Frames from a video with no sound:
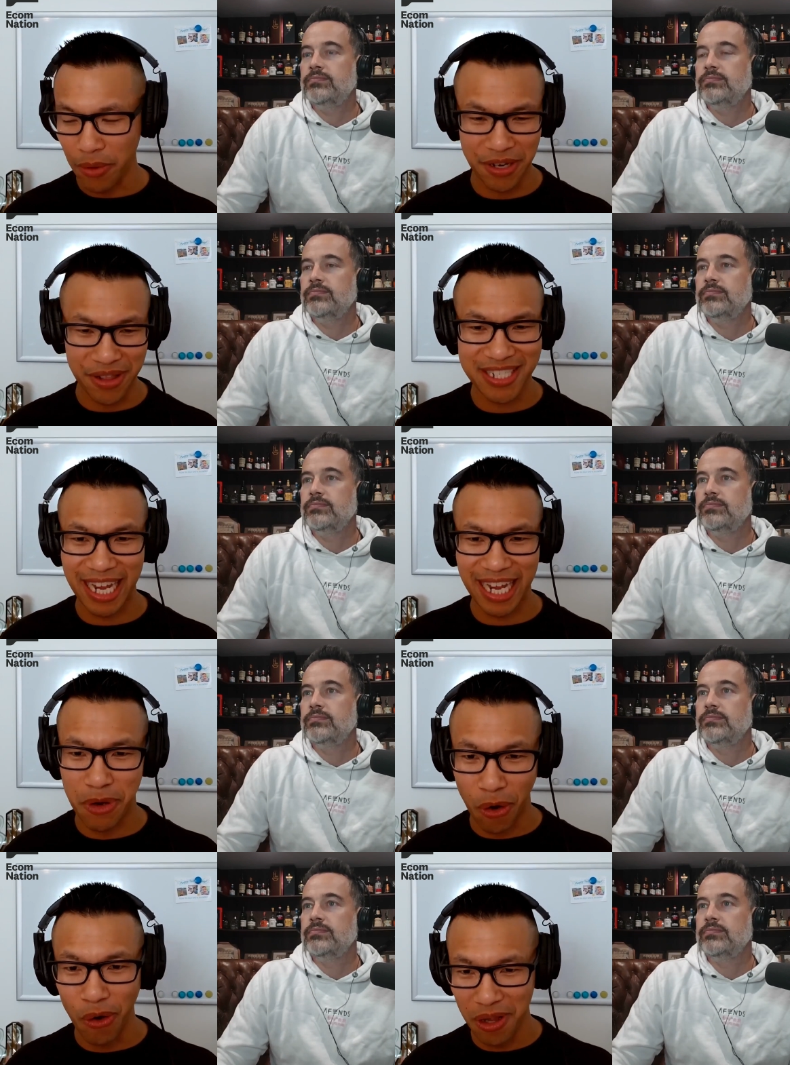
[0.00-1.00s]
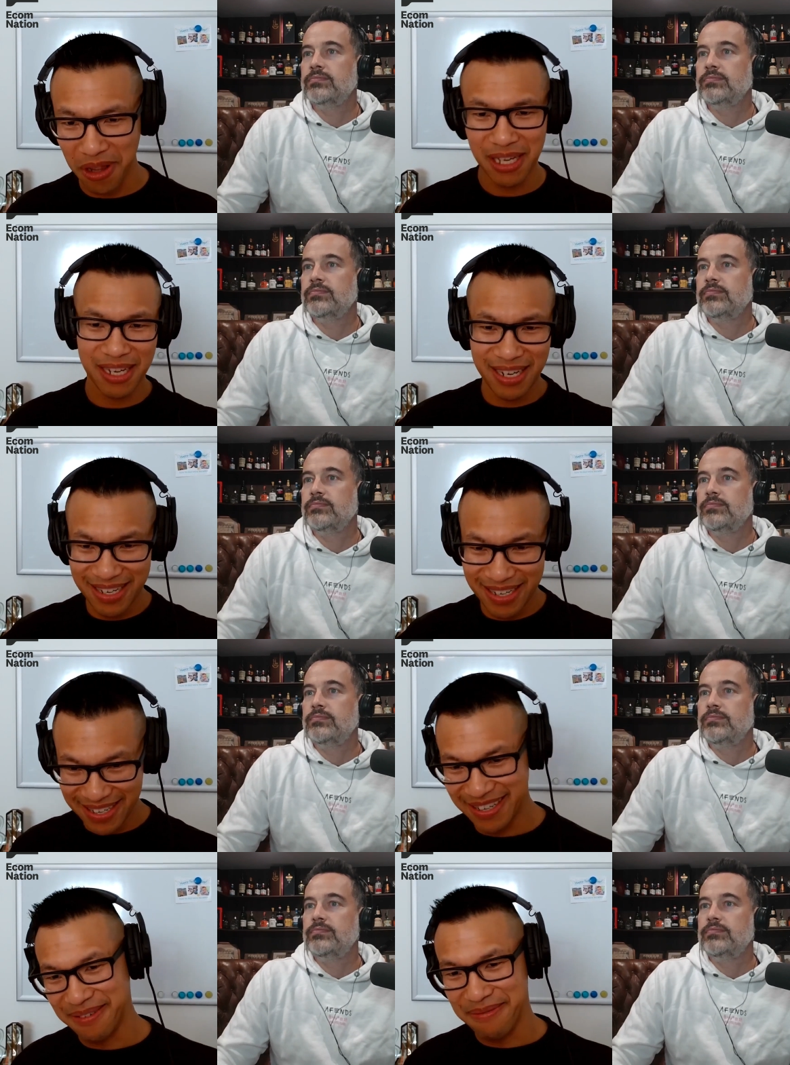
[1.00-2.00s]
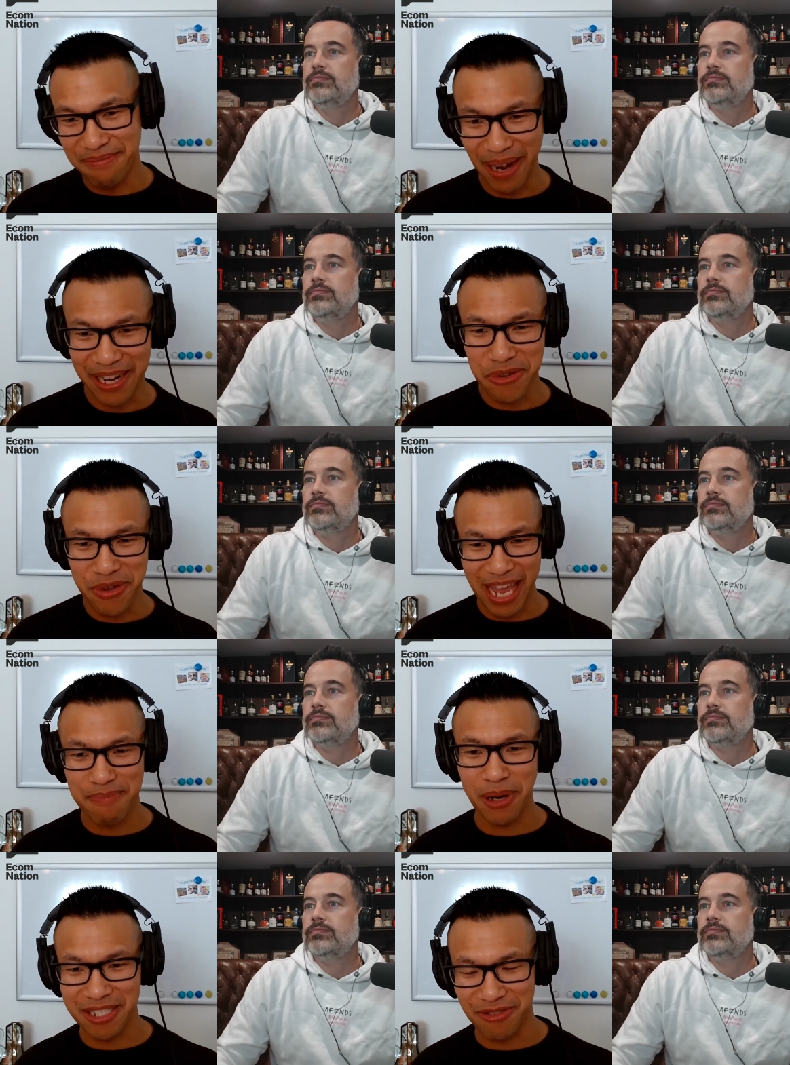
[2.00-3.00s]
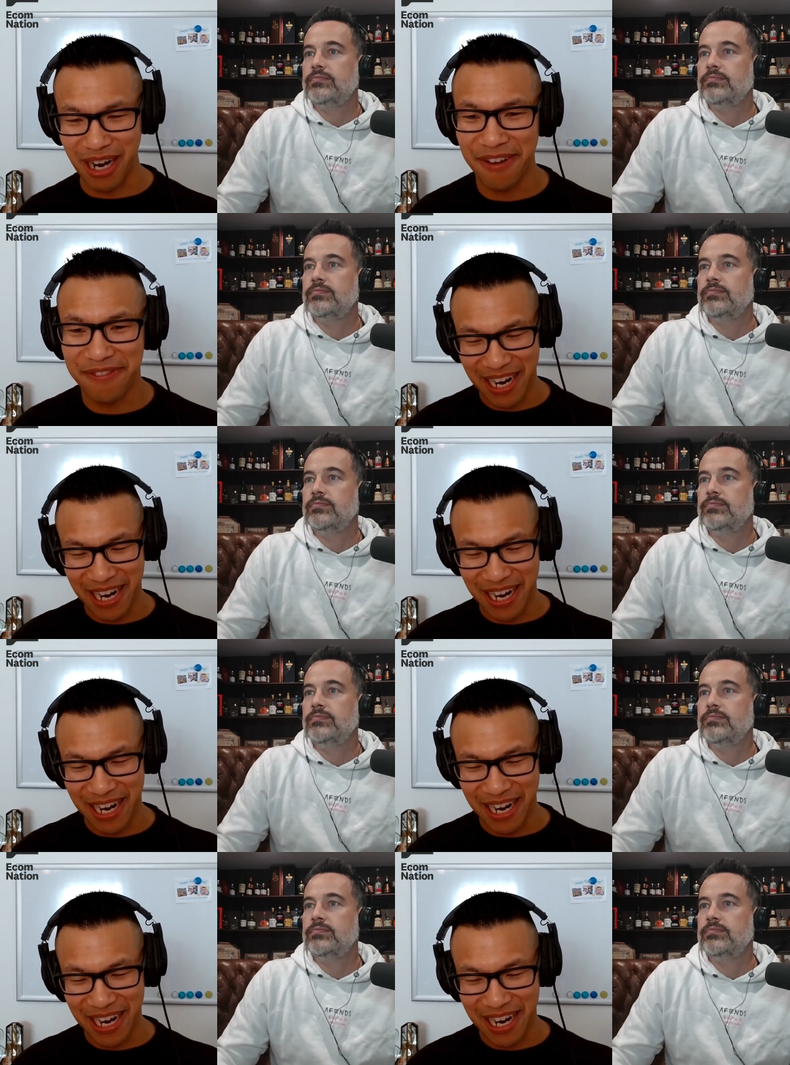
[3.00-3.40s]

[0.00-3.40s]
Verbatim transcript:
Speaker 1: I was on the same call, my new AirPods arrived